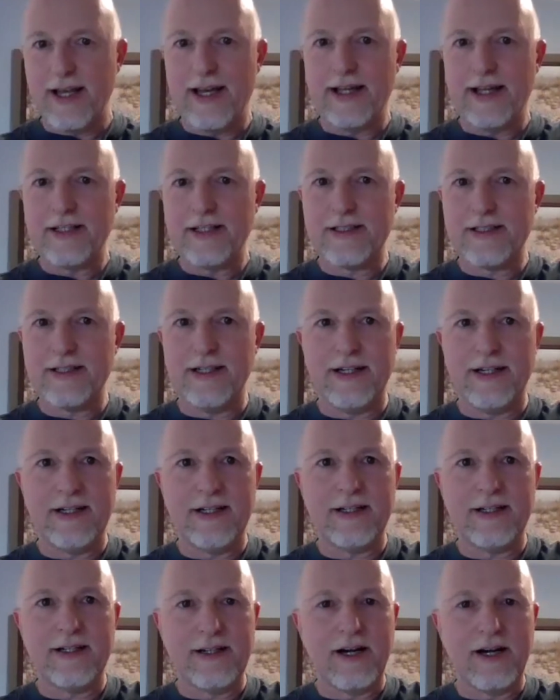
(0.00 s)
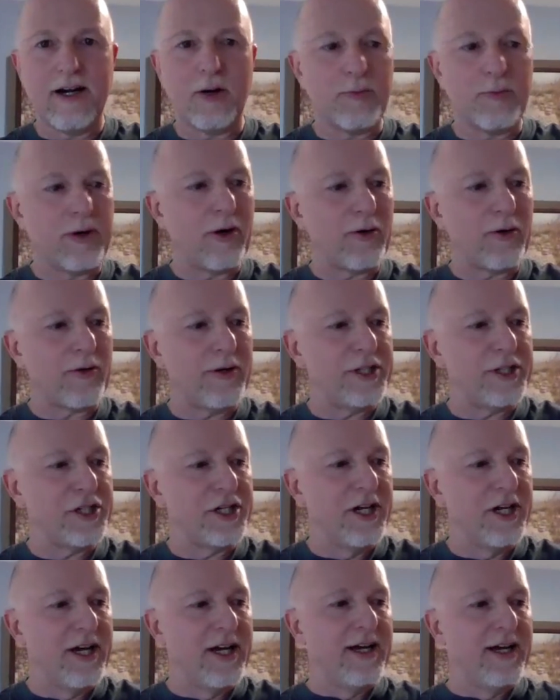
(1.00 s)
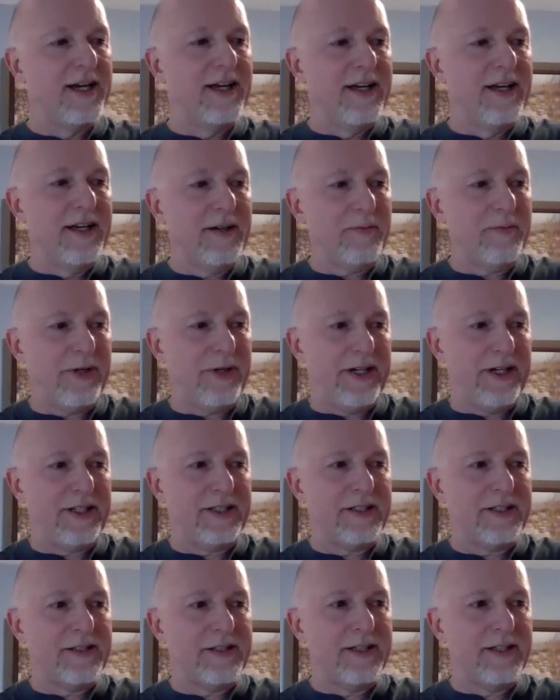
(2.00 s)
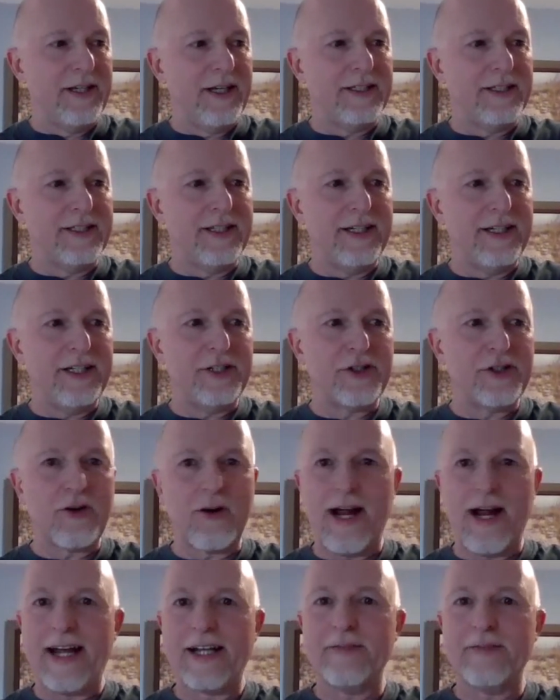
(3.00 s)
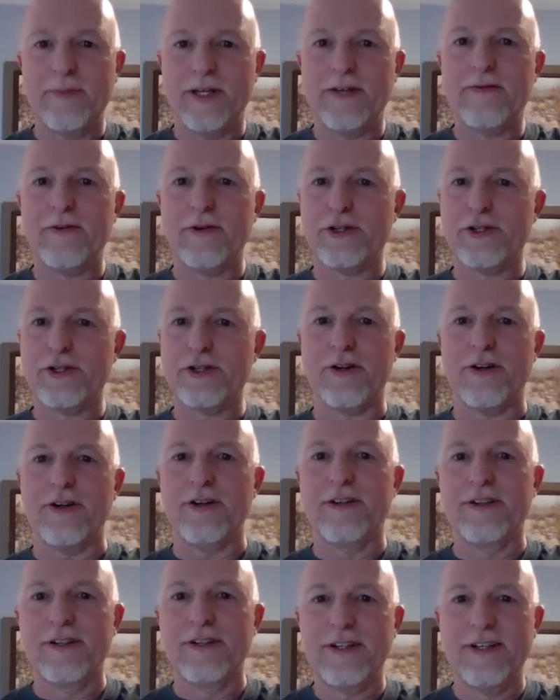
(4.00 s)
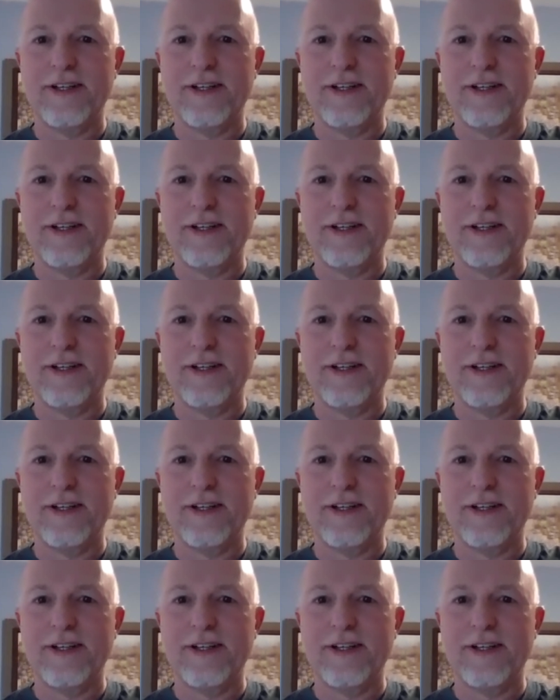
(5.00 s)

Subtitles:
at our brokerage, but it did attract me for sure.